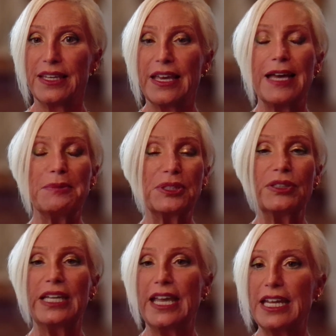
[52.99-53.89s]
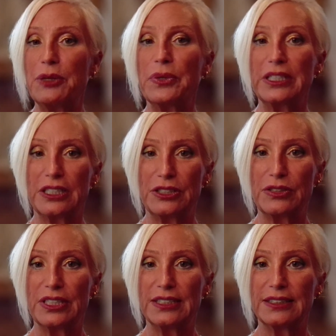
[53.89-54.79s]
Absolutely anyone can do
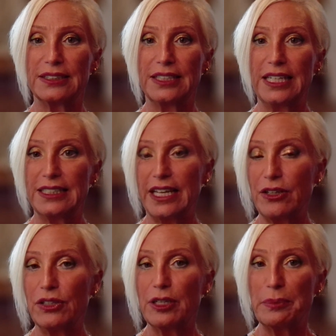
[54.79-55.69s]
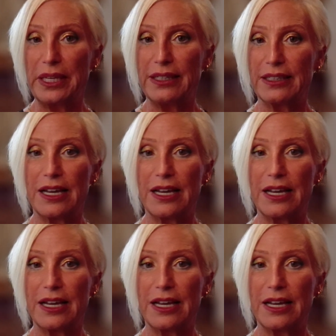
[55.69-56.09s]
this. Take a look at me.